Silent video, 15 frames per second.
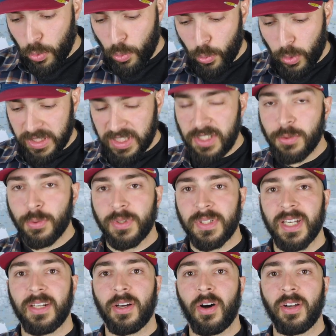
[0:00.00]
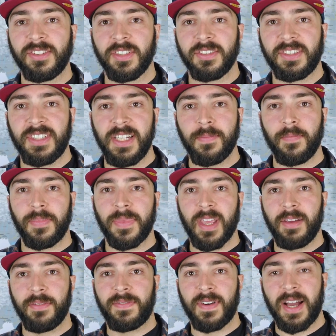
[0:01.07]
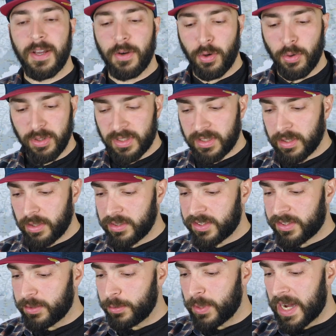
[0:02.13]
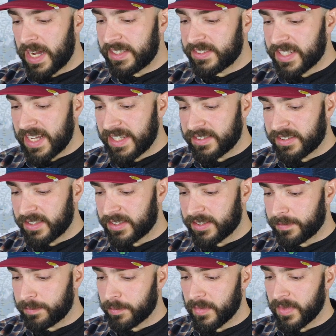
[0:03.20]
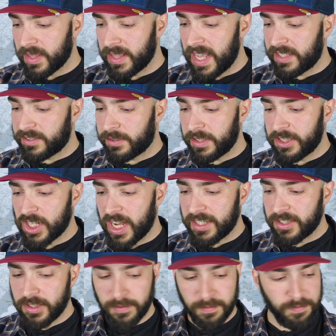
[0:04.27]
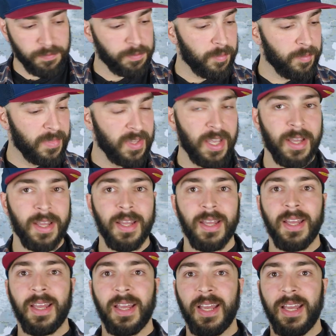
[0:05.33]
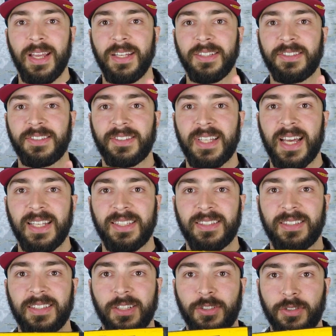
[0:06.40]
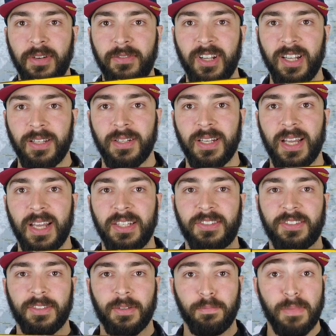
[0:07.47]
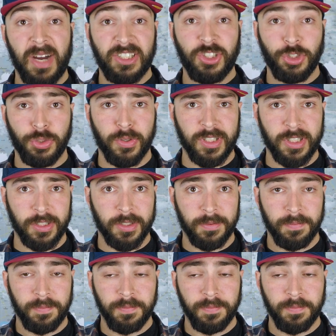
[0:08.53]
What you can also see if I hold those two ice axes next to each other is that the grivel is much shorter.